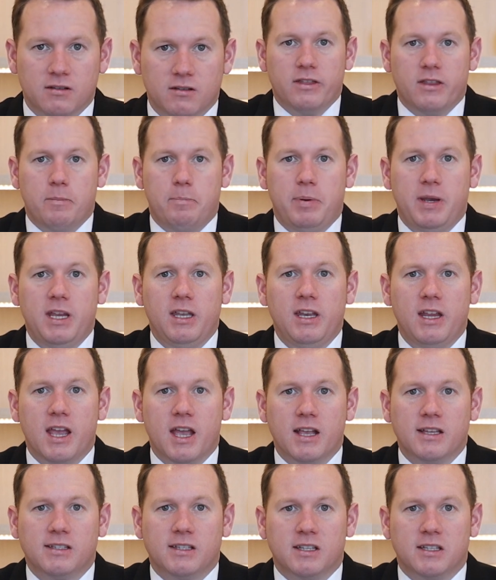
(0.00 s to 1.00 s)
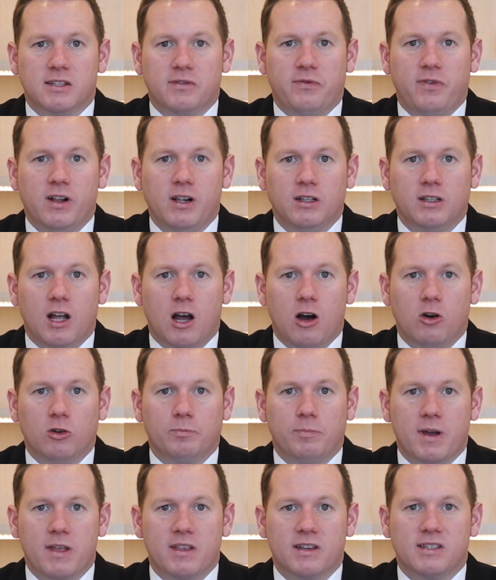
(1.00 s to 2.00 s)
The PDS is filled out
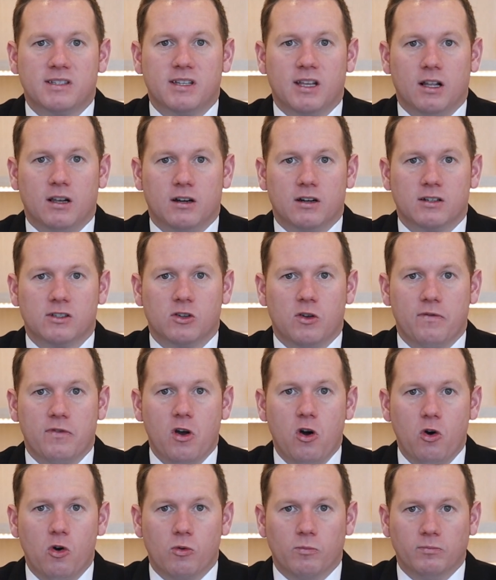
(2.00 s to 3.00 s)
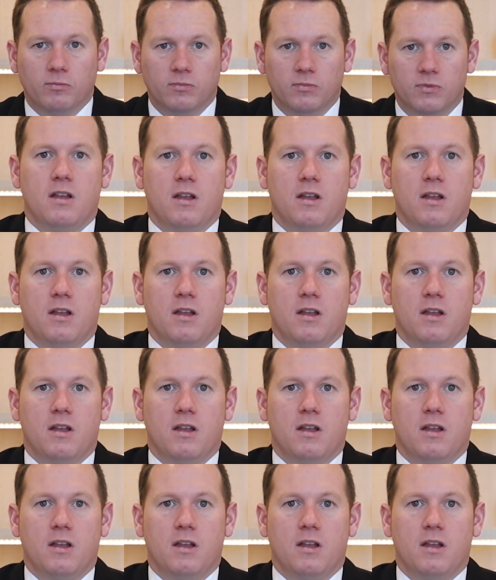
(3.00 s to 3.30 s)
by the sellers of the home.